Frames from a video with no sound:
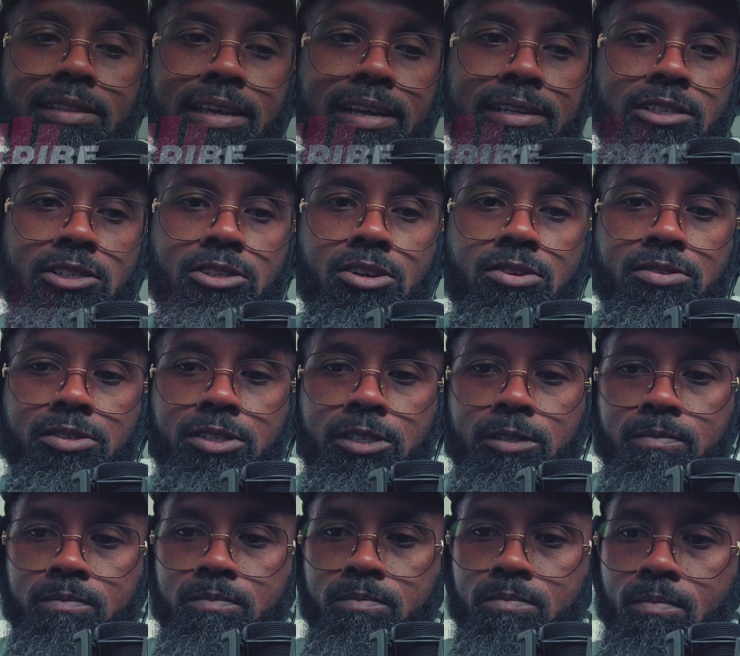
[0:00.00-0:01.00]
that church
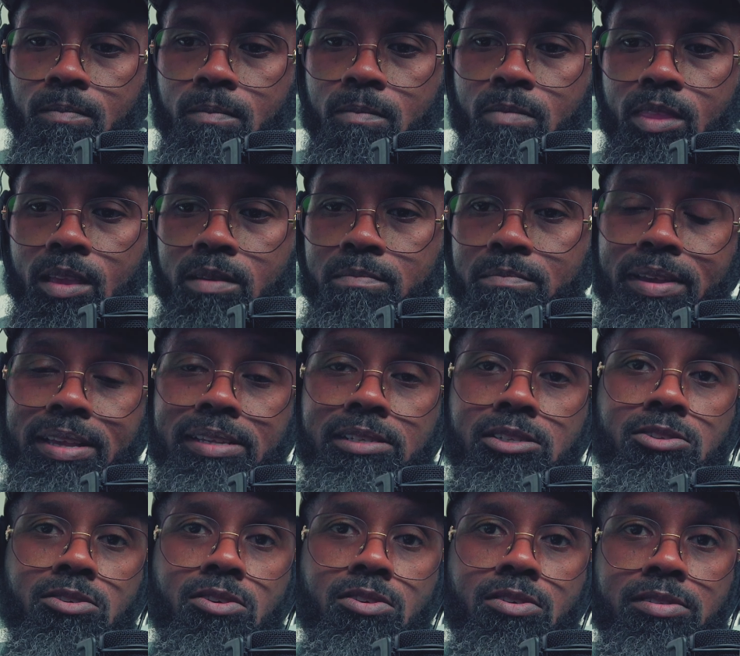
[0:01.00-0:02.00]

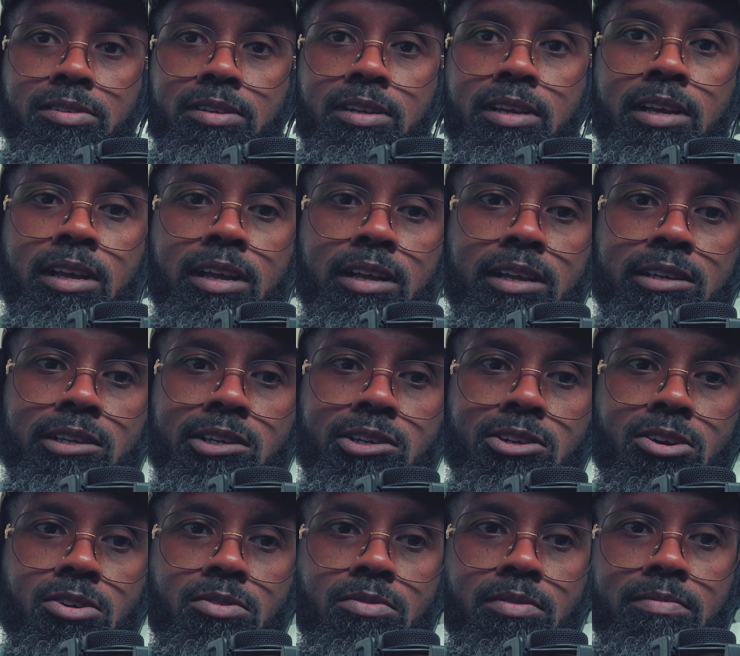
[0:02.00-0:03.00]
based on, you
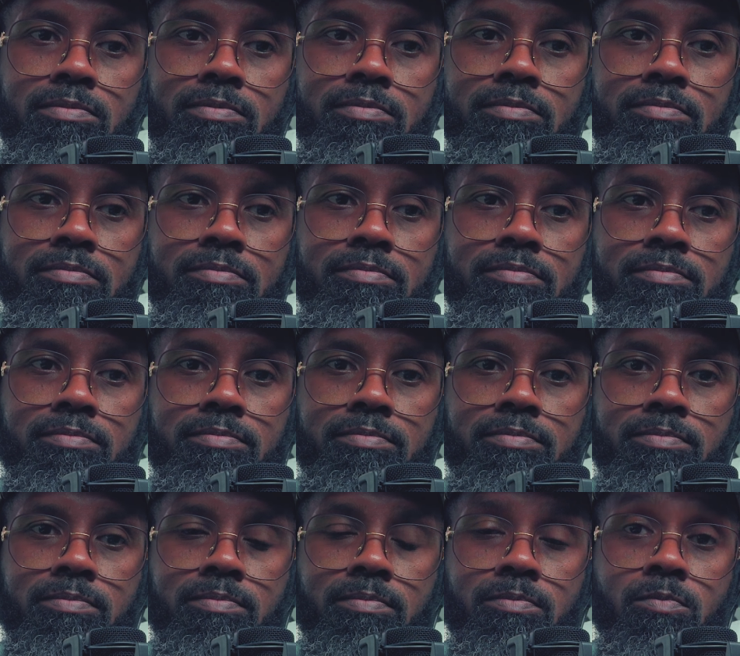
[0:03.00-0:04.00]
know,
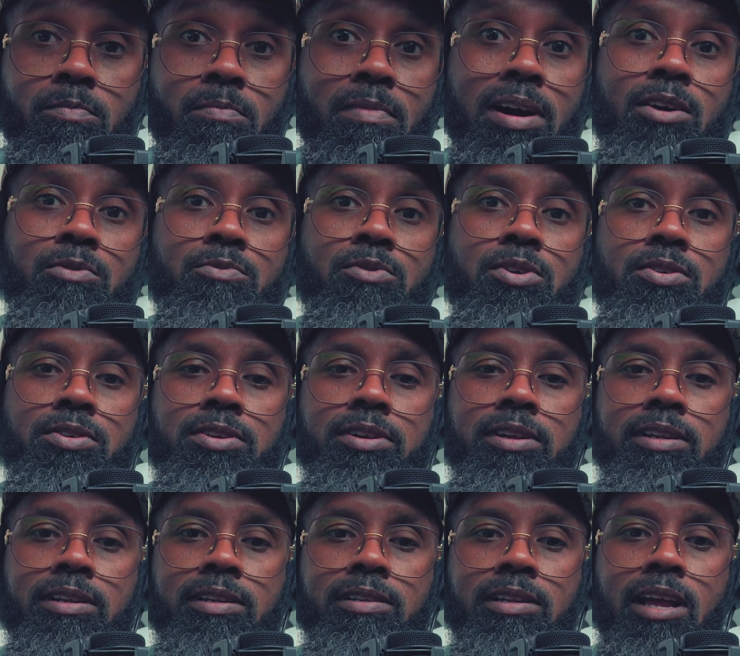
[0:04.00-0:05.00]
my word
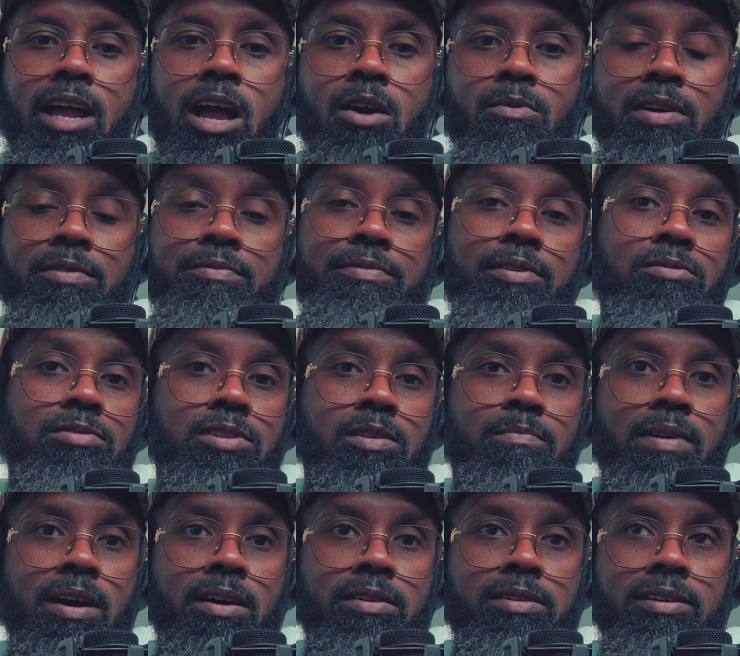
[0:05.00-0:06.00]
and how I felt
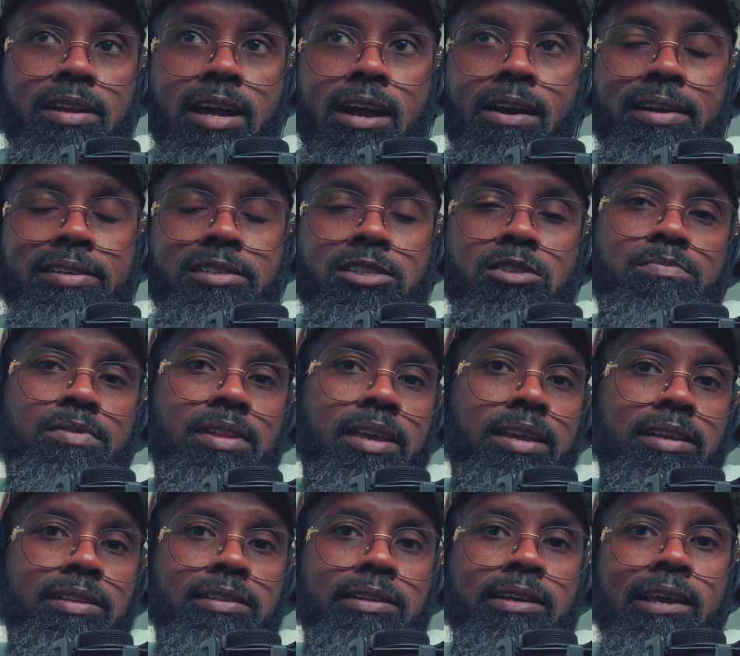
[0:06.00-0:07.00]
about it and how I
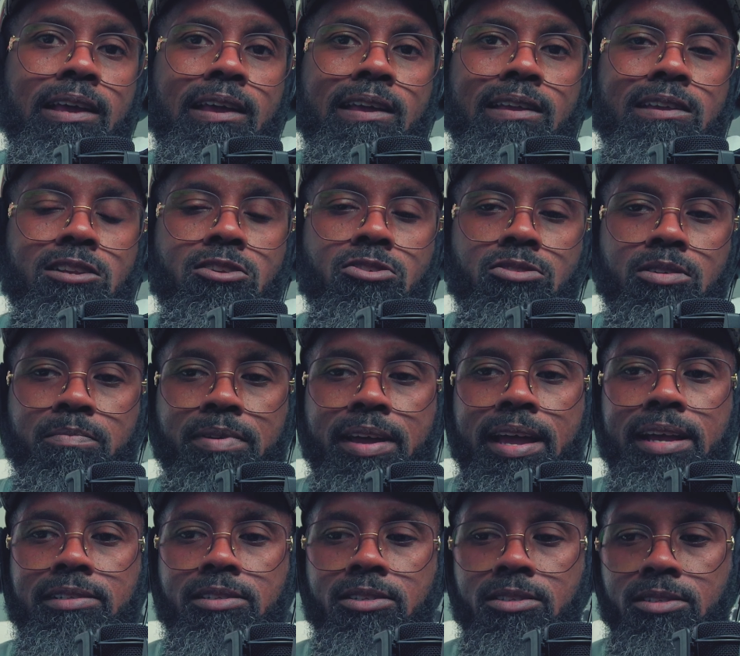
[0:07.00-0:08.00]
explained, you know, the
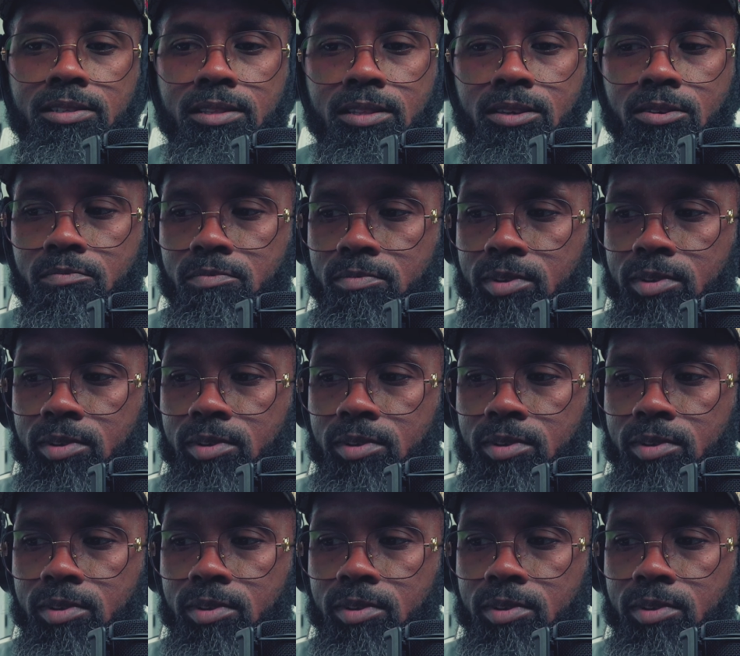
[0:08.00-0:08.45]
pastor to them.